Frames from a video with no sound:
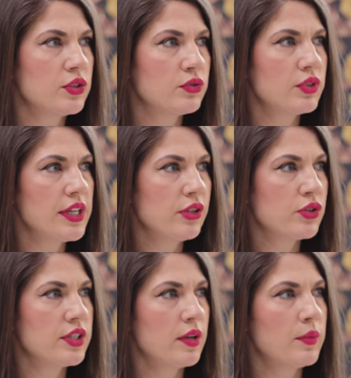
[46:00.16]
it's really
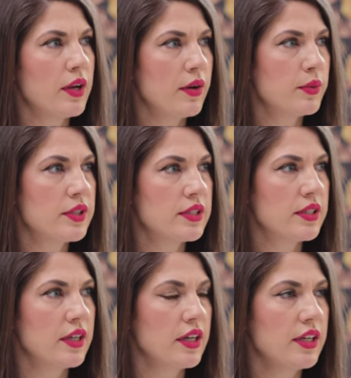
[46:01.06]
interesting. When I was
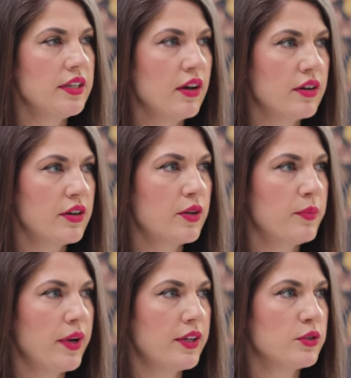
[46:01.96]
younger, in
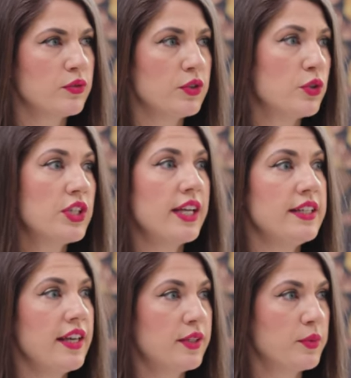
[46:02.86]
my sort of, you know, 10
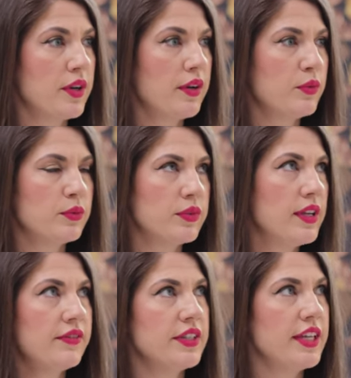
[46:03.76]
years, when I, well,
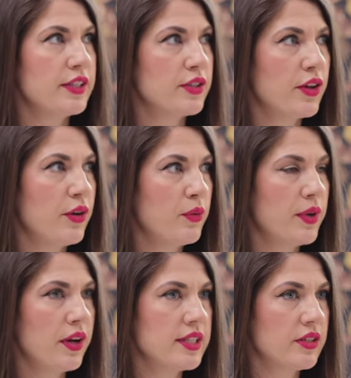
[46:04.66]
11 years ago,
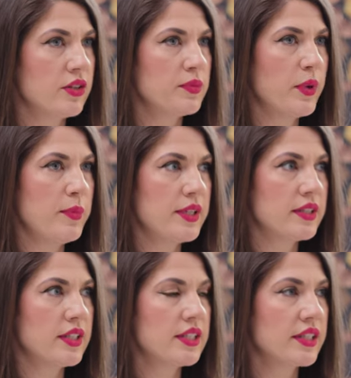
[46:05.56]
when I started my
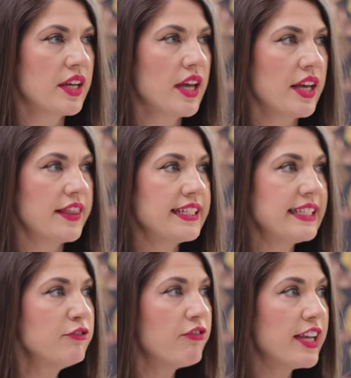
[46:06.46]
business, that
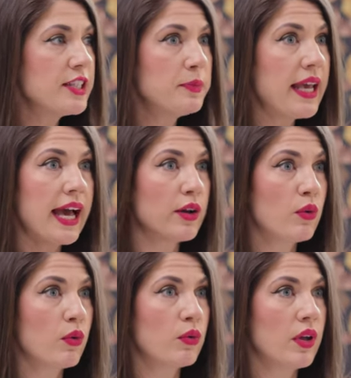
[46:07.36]
didn't faze me at
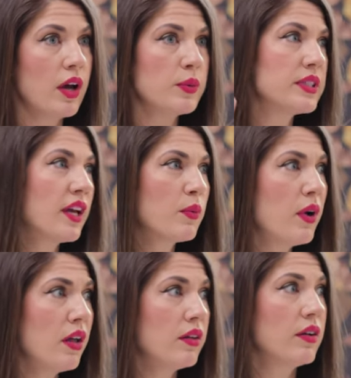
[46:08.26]
all. I was like,
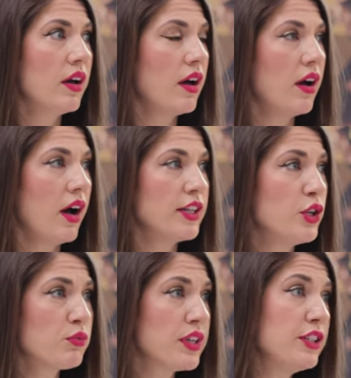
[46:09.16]
well, I
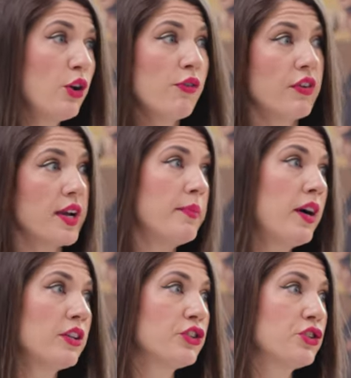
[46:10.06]
don't really know very
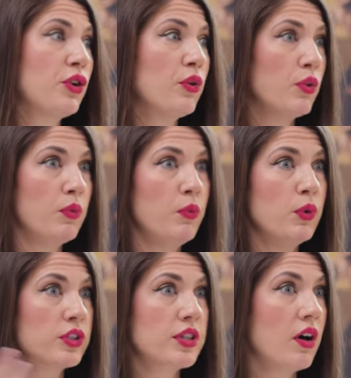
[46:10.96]
much, so
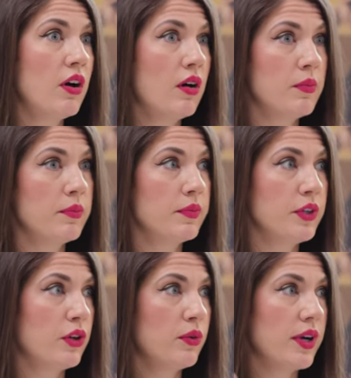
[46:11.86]
what's the harm?
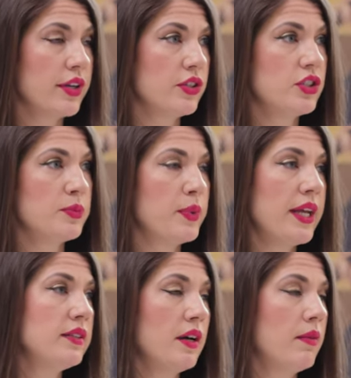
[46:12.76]
You know, I can just
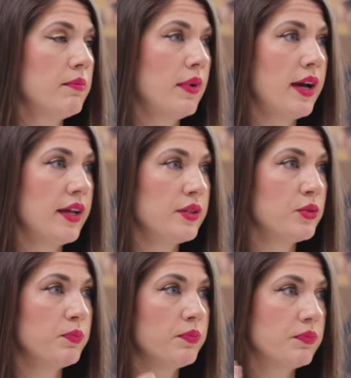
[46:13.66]
play dumb
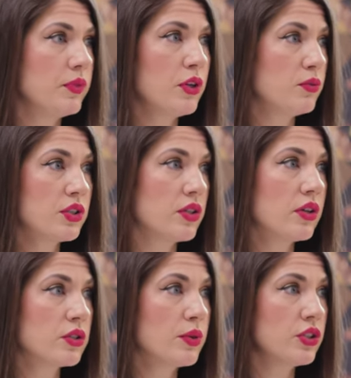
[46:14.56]
and, you know, just
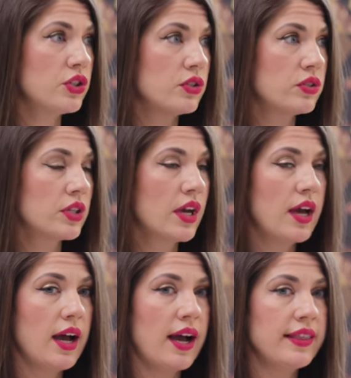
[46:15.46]
ask questions.
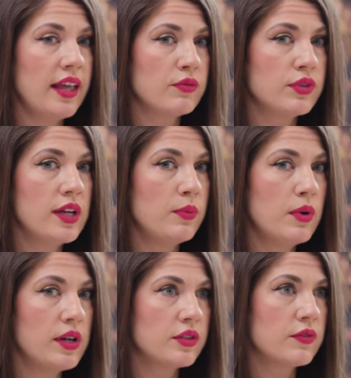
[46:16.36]
And that really
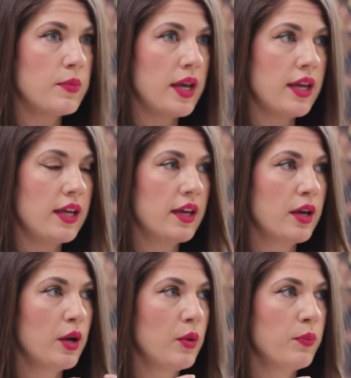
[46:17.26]
worked for me.
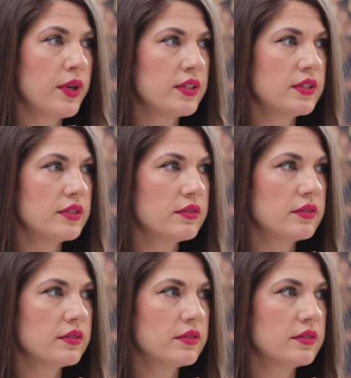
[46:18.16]
But